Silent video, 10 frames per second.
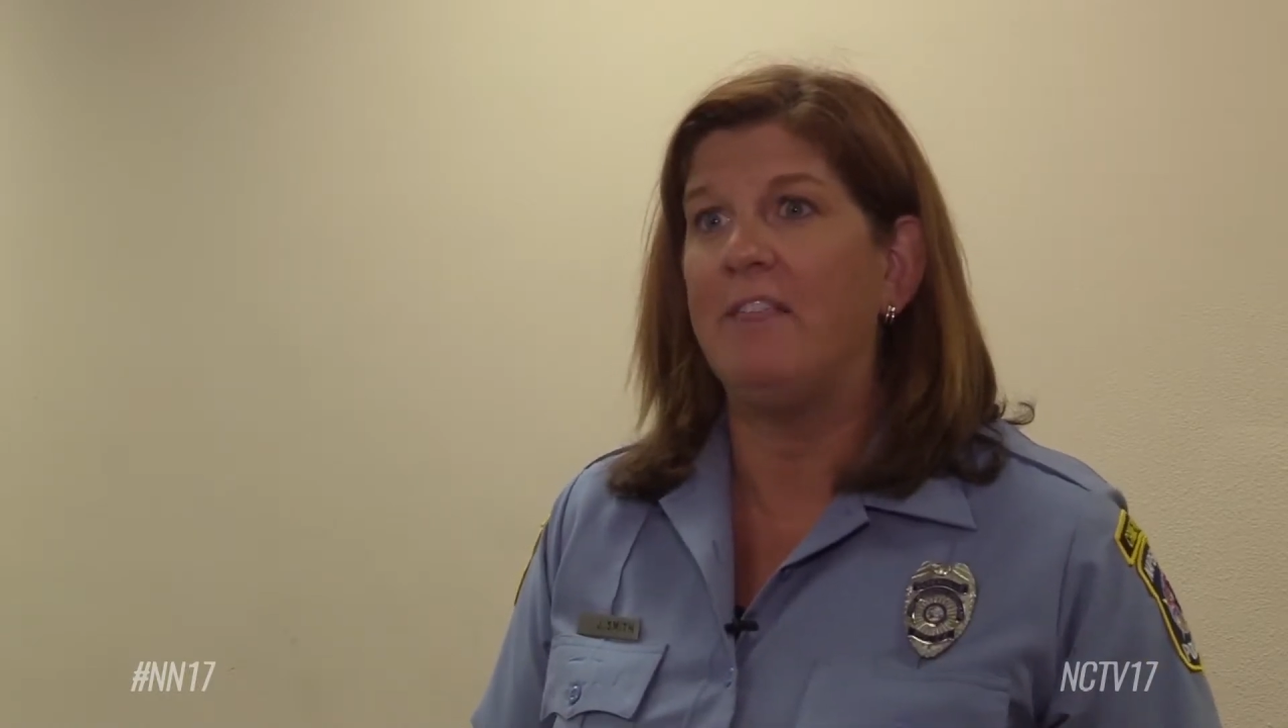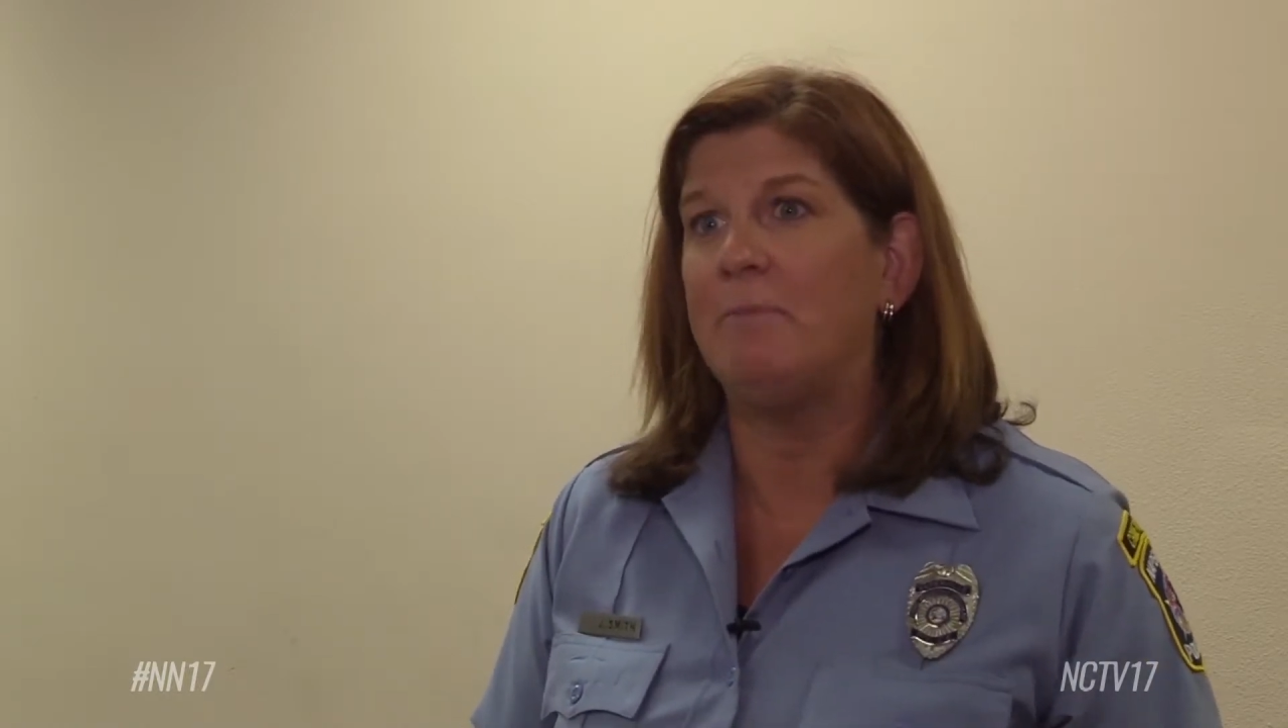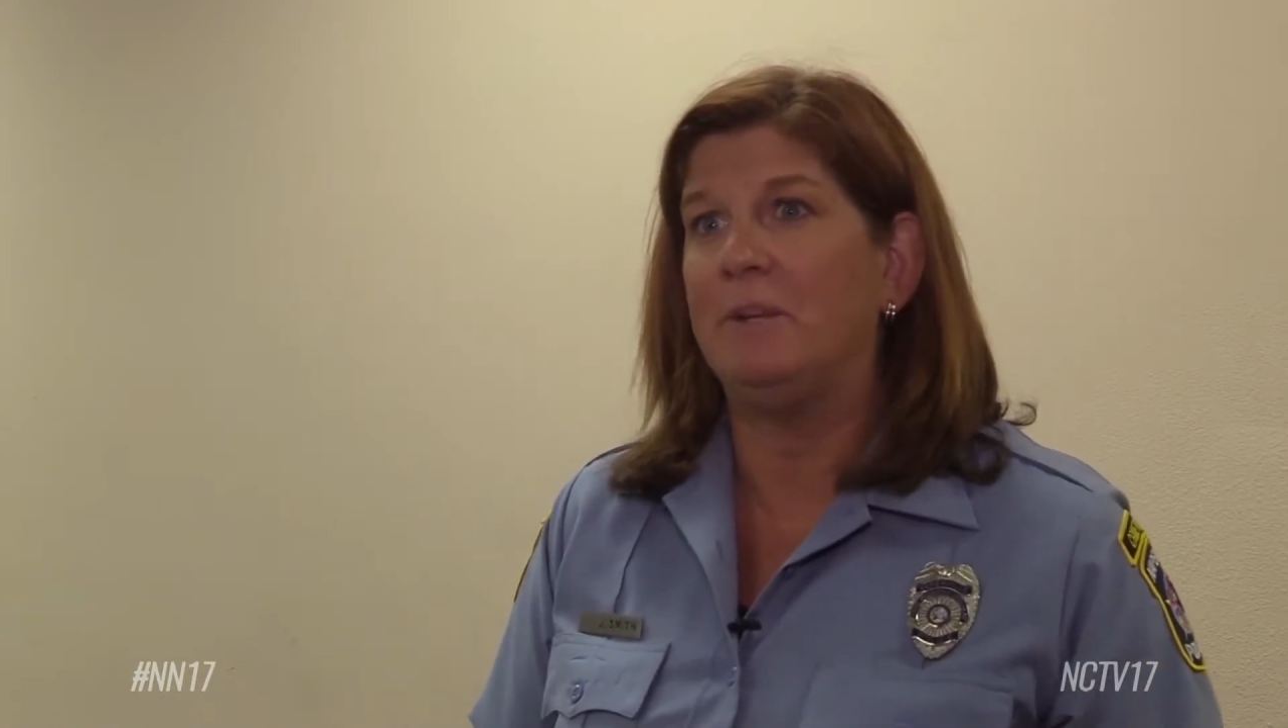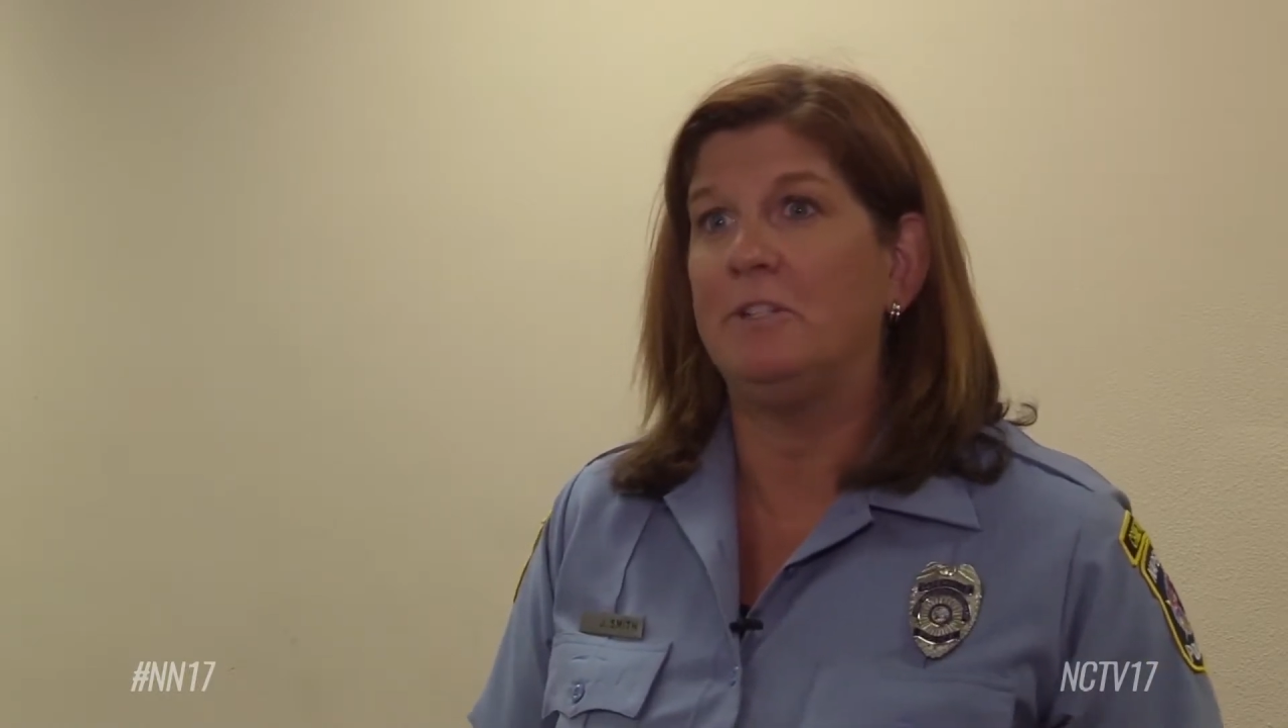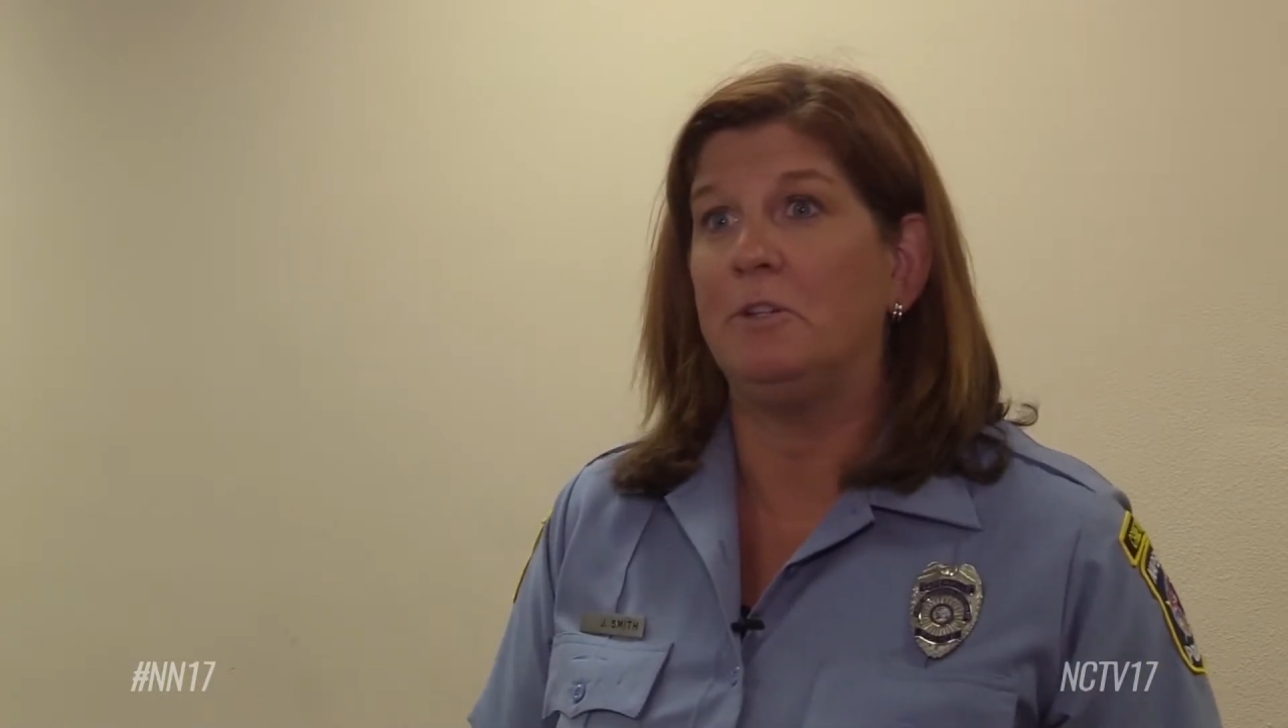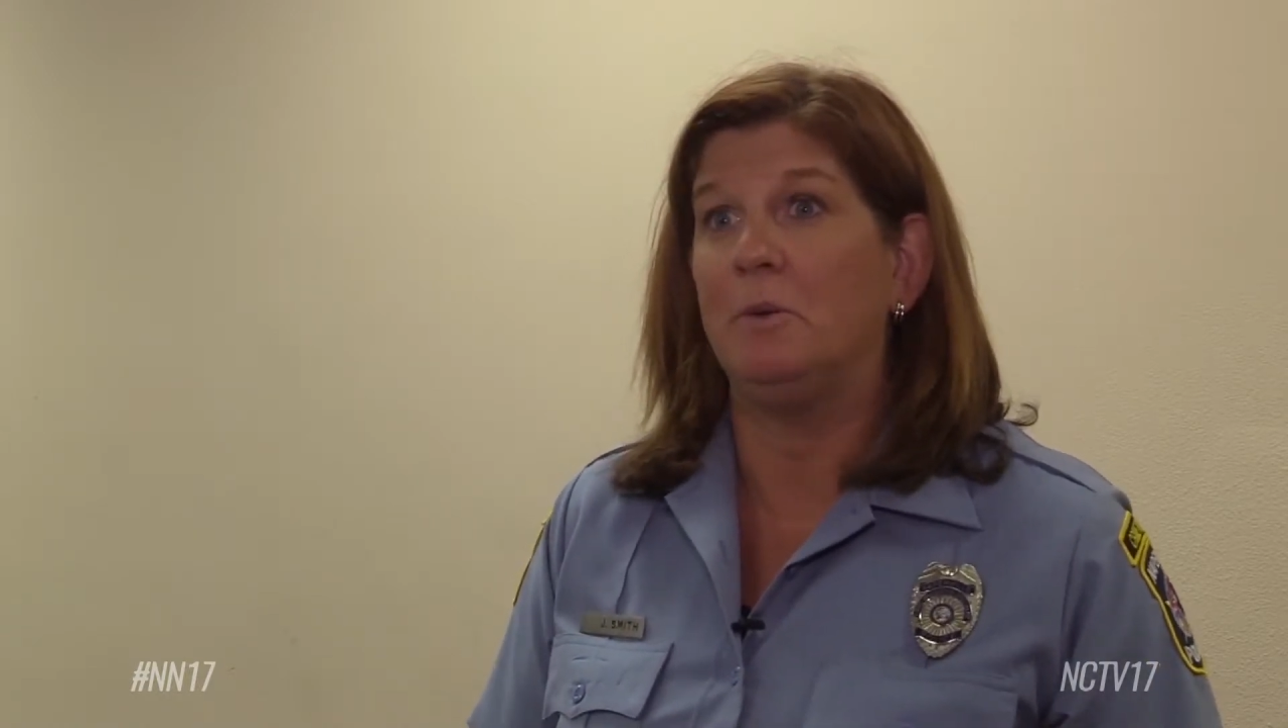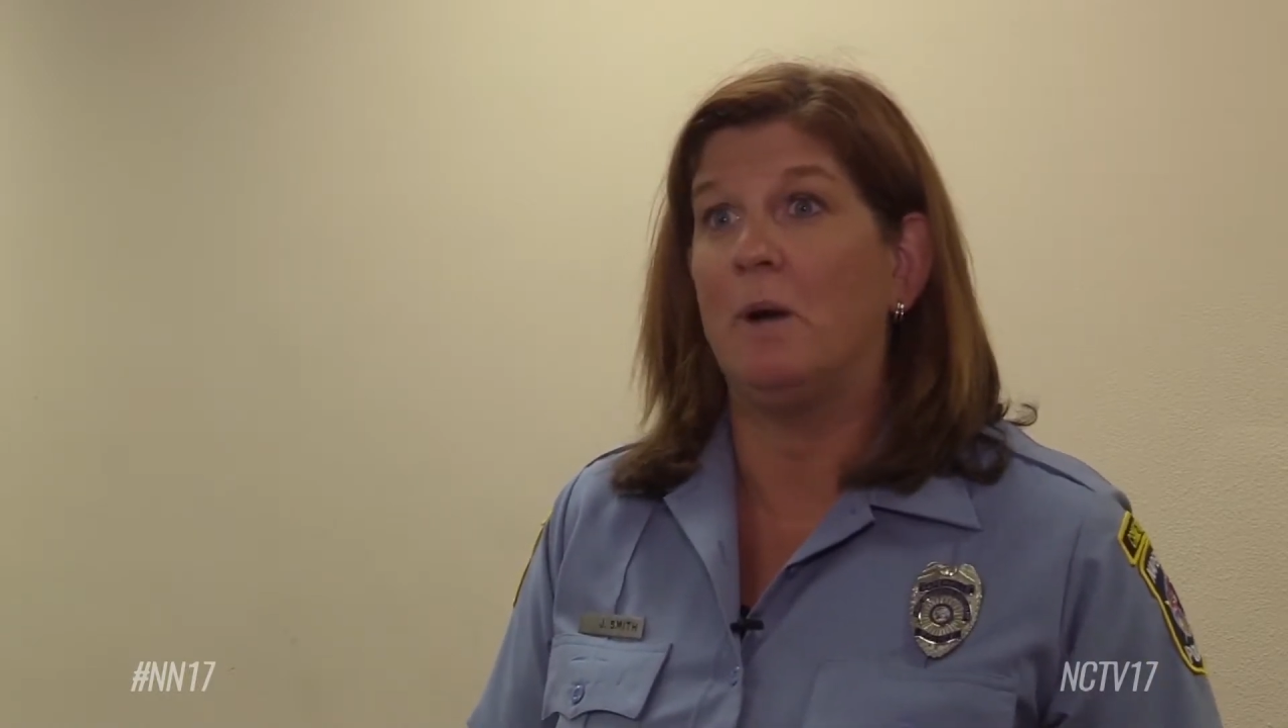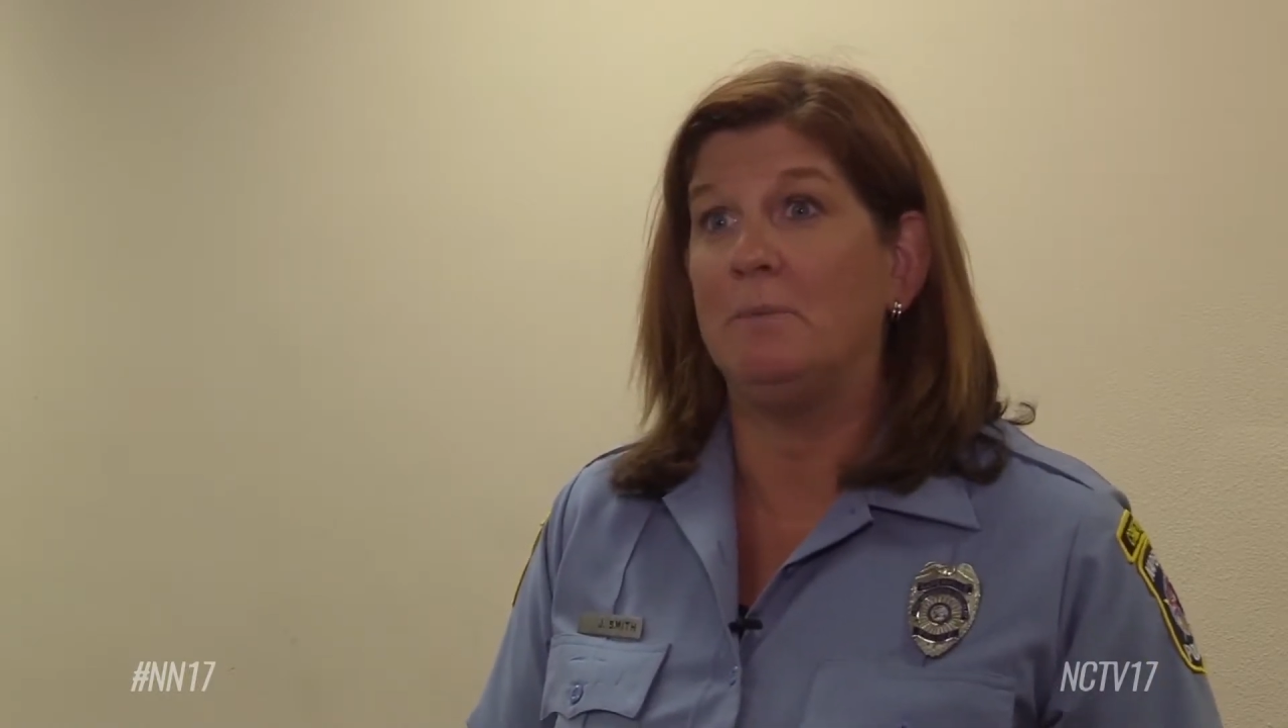them into